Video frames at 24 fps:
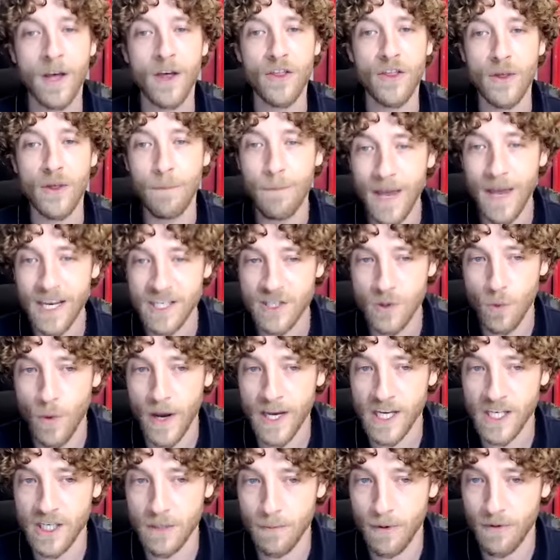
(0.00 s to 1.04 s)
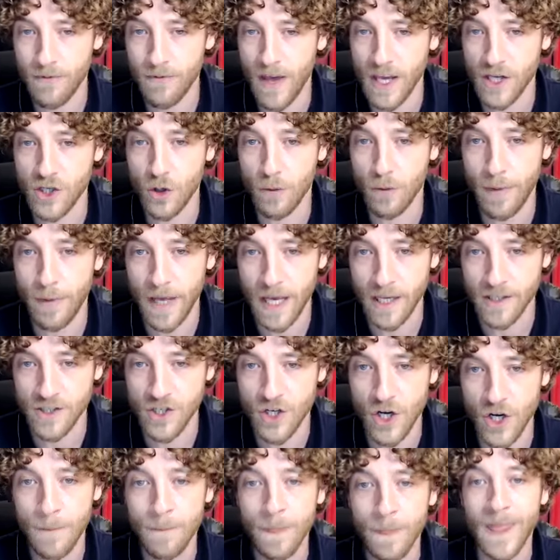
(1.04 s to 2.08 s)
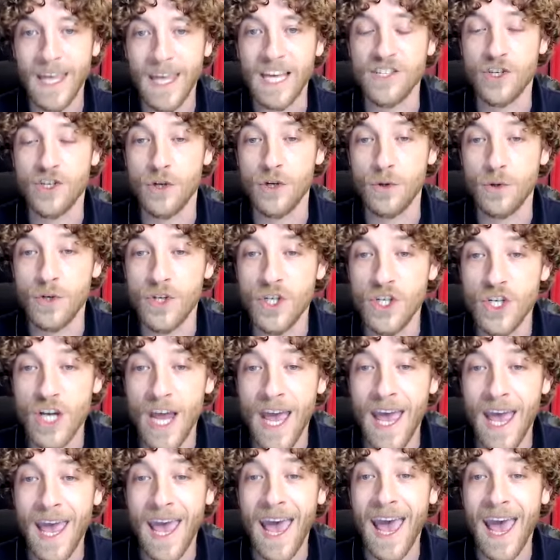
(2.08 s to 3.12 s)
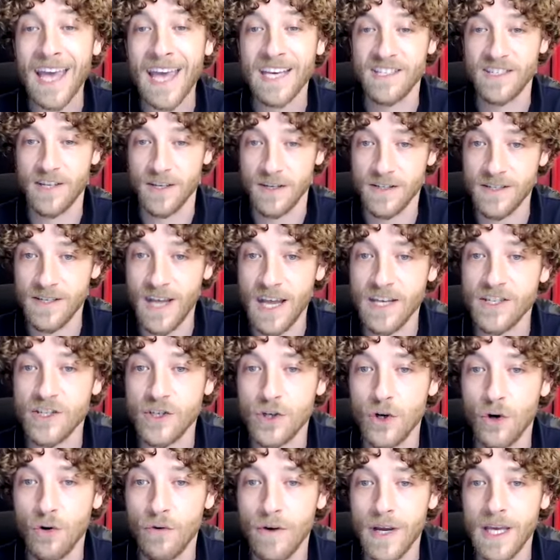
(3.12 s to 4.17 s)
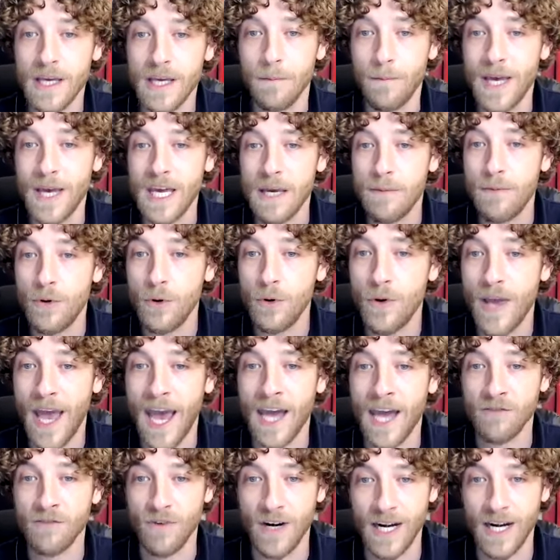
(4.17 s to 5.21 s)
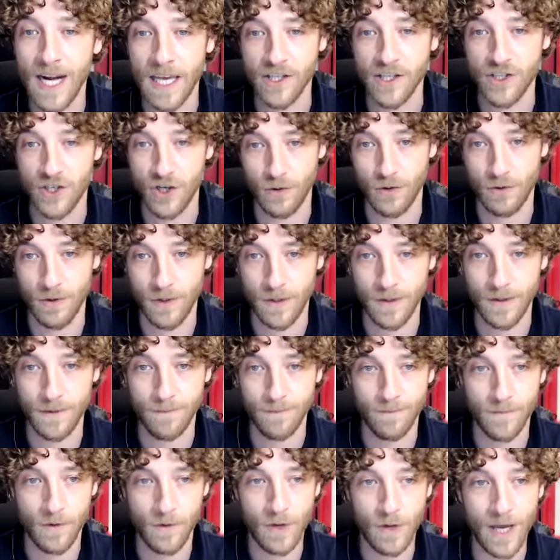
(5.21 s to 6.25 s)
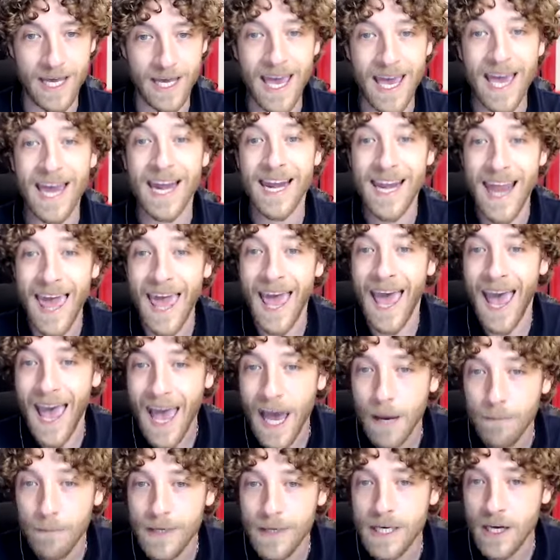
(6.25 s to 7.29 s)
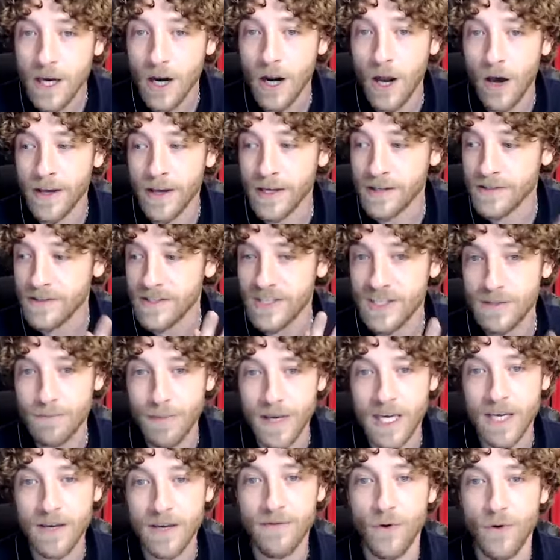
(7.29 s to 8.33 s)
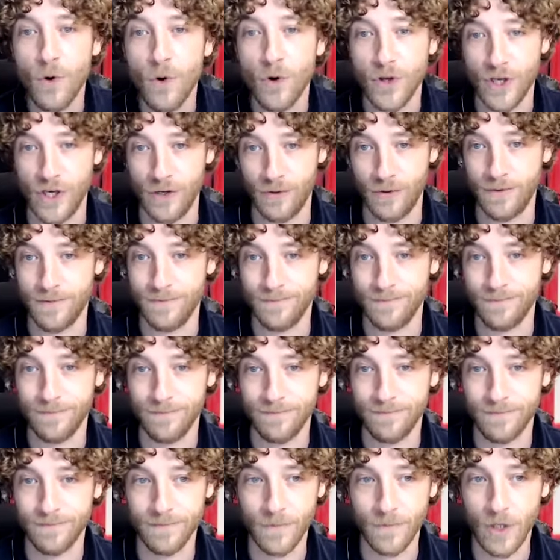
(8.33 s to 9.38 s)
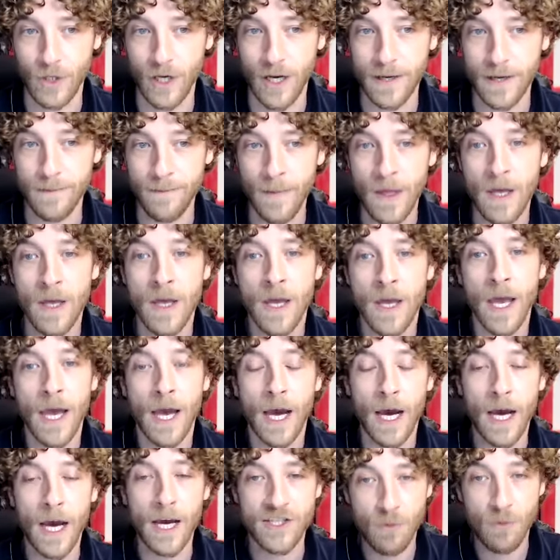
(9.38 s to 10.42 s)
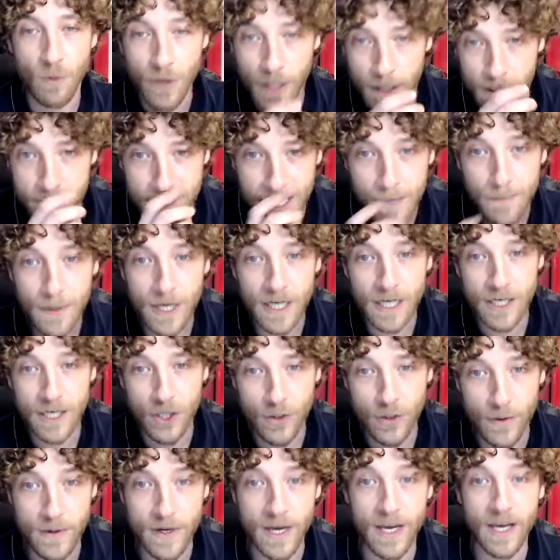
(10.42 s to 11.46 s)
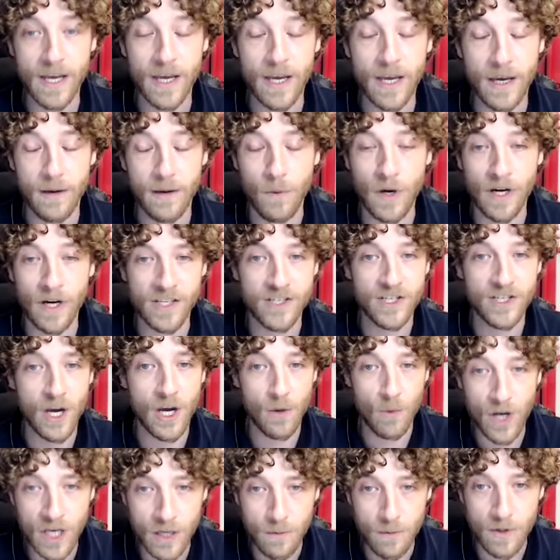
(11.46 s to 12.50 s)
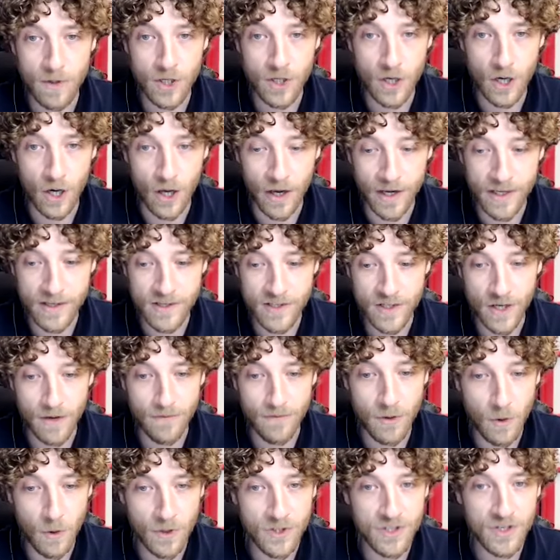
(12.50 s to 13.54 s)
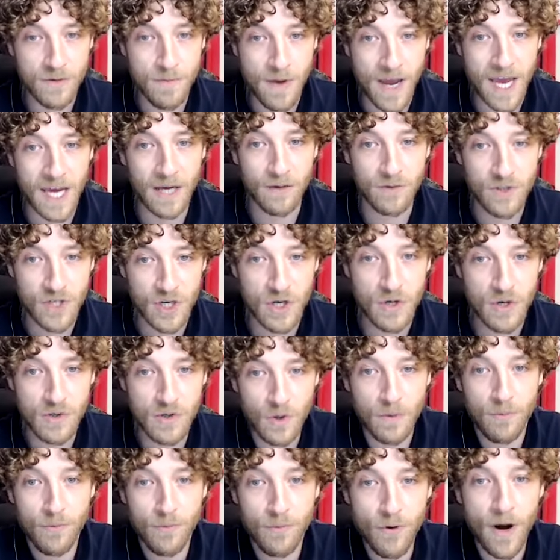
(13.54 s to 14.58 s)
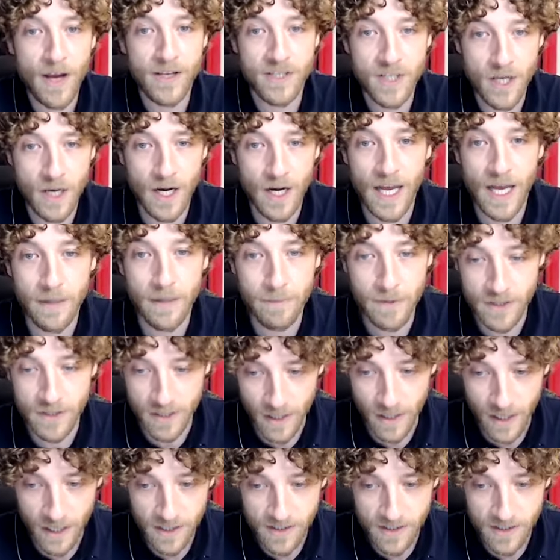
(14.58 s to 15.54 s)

The best way to perfect your pitch is to share a success story people can relate to. Okay. Let a happy client speak for you. Okay. So what I typically do when I start working with clients, so if you want some how-tos or the practical element to this.